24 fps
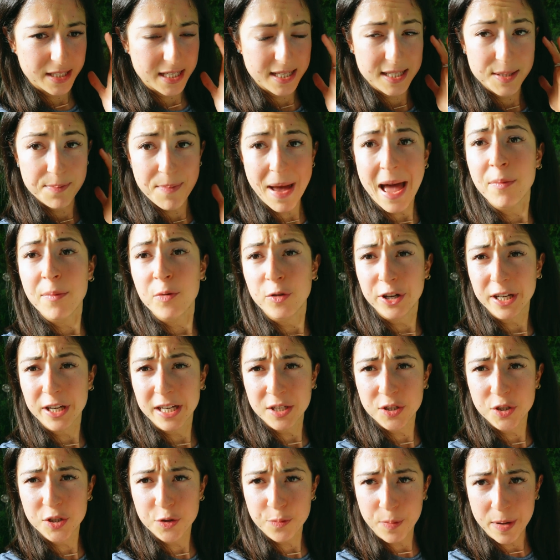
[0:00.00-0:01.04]
memory
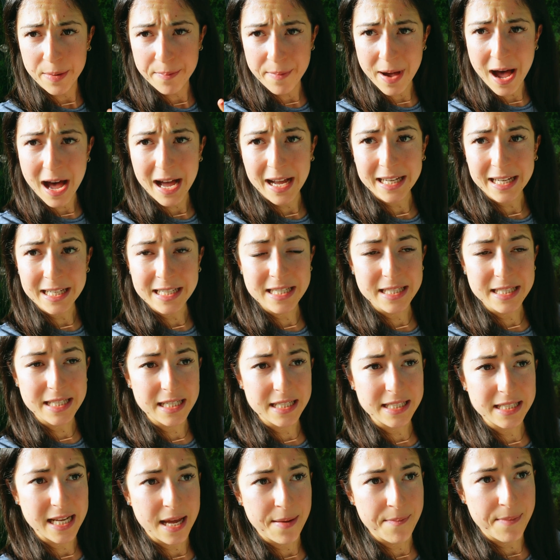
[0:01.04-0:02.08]
into my mind
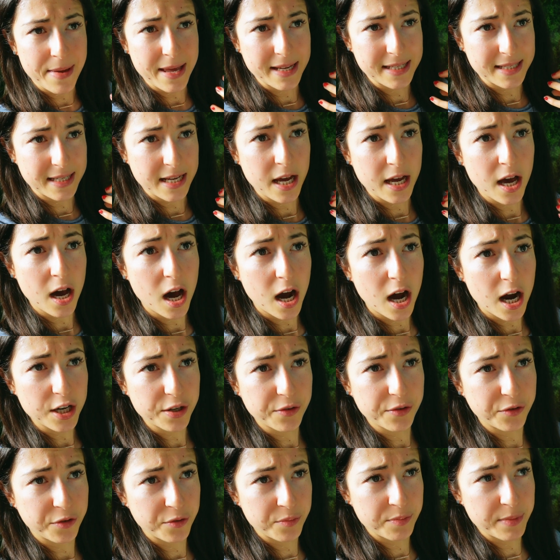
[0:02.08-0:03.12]
that makes it hard
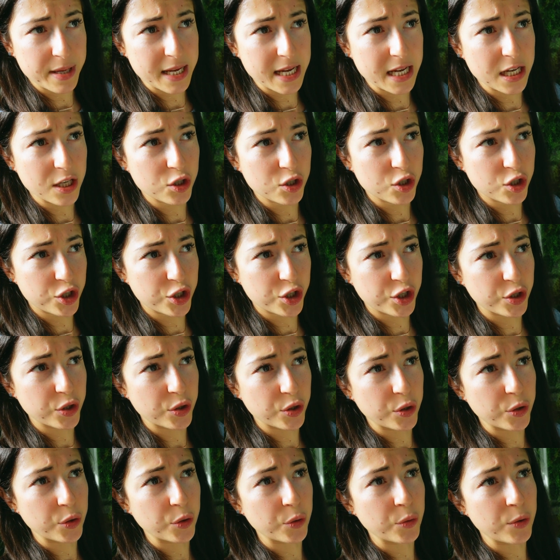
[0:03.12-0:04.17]
for me
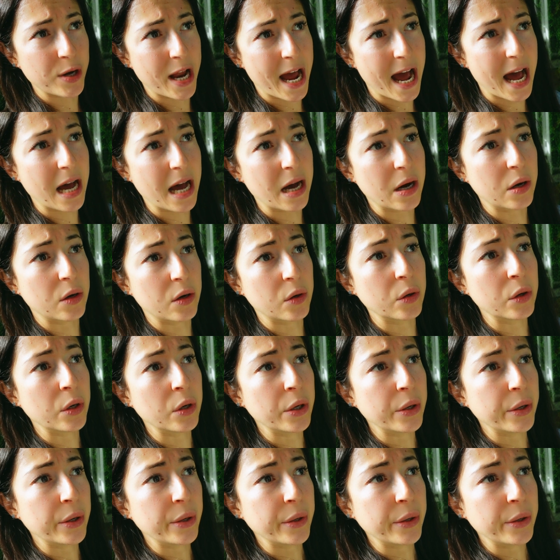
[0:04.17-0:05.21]
to now,
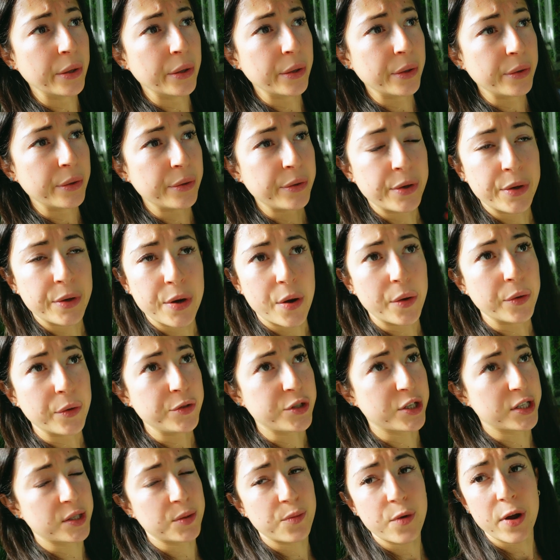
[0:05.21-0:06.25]
you know,
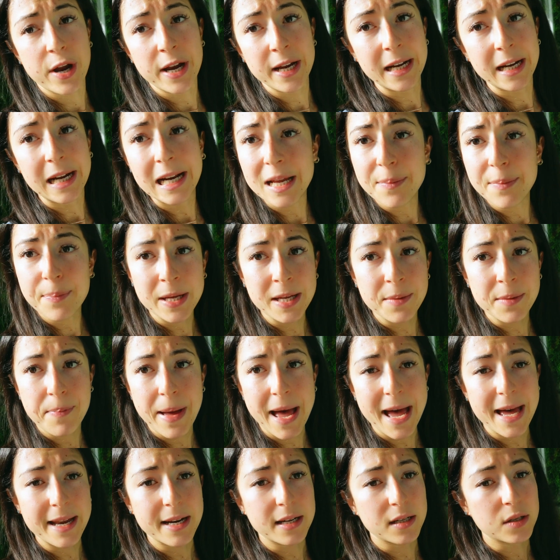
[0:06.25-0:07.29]
just wearing clipping
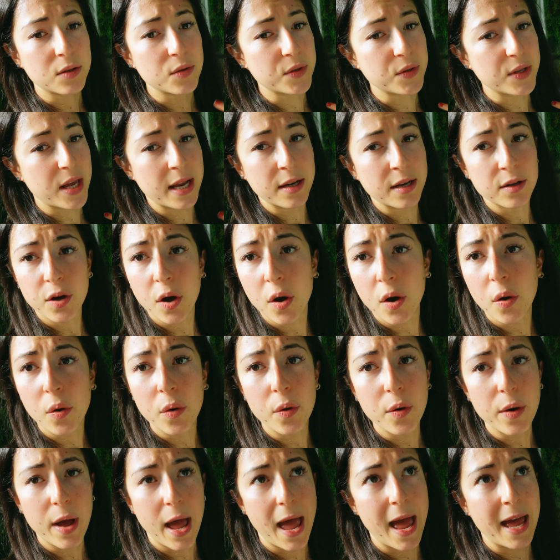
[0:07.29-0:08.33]
pedals and
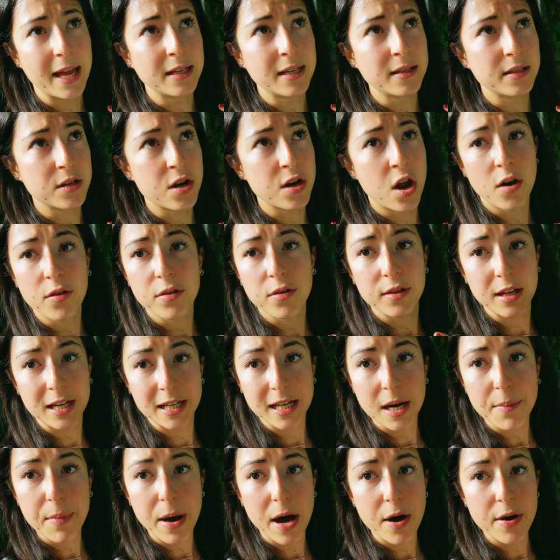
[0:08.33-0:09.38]
go and not think
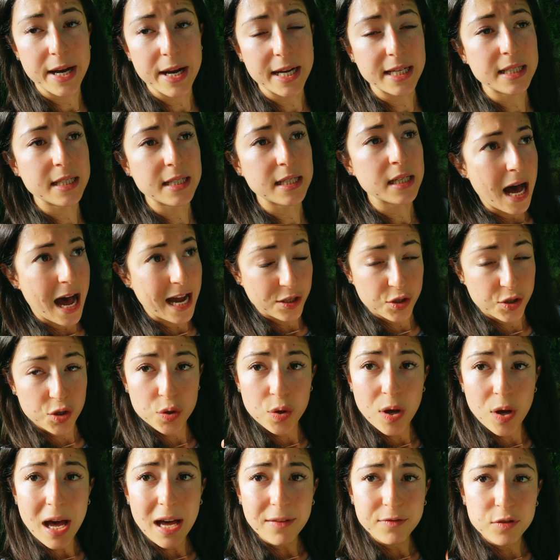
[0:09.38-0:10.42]
about it. I
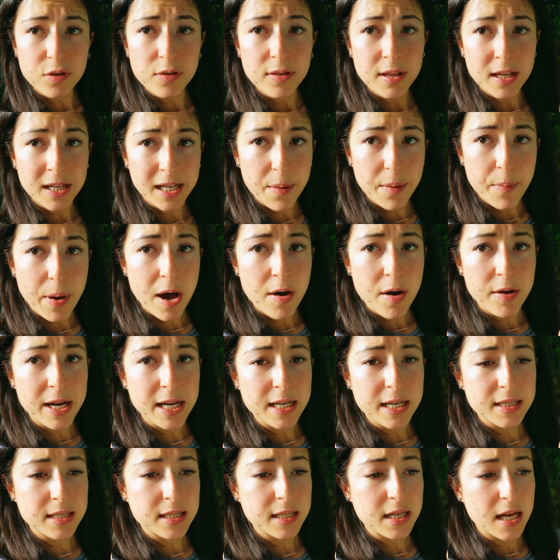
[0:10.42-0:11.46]
do have to think about
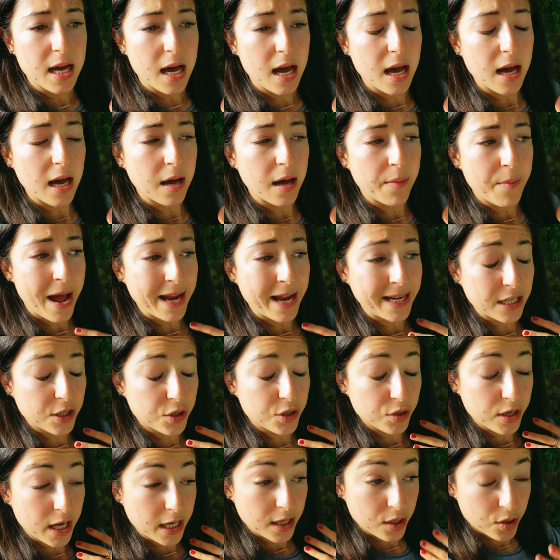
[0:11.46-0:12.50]
it. I need
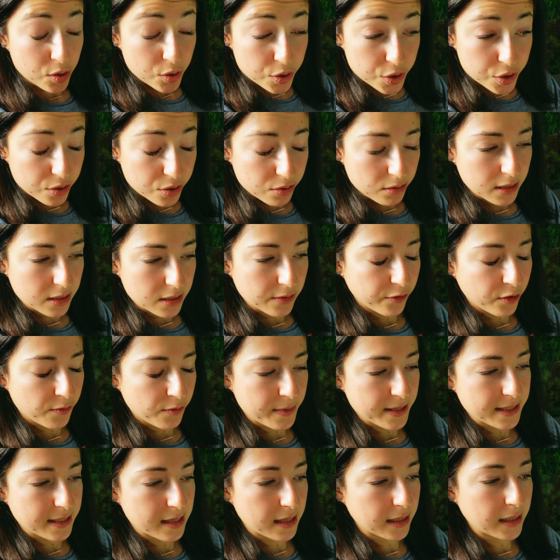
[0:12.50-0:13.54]
to get used to it for
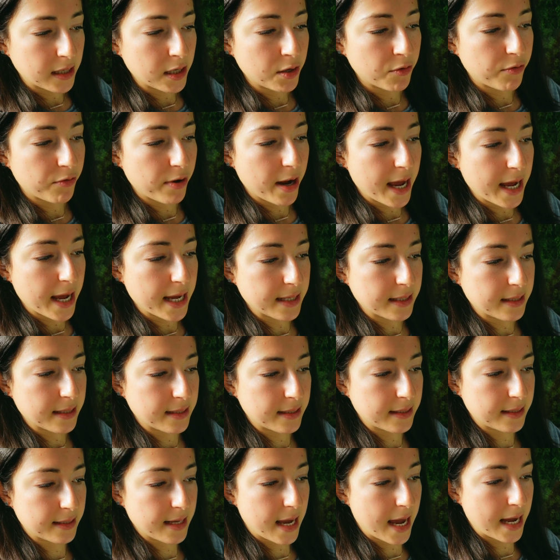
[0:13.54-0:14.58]
my cycling
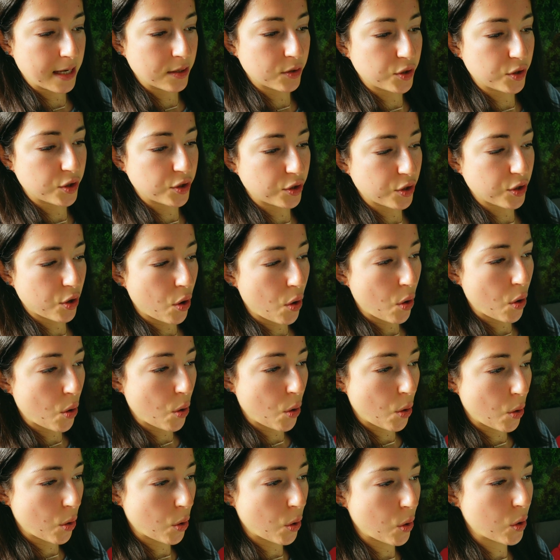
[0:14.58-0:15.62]
race, and
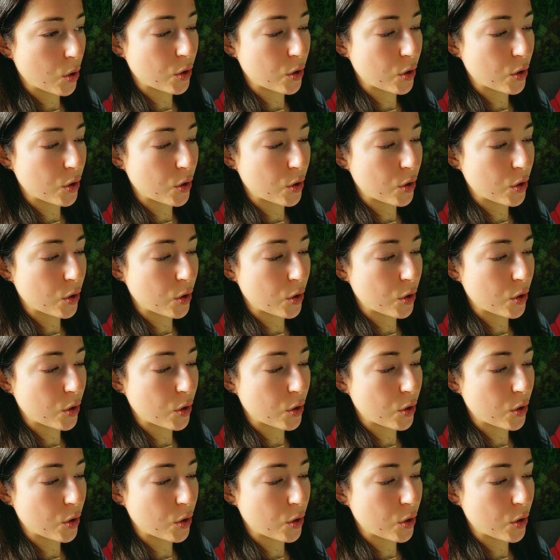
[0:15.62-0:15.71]
so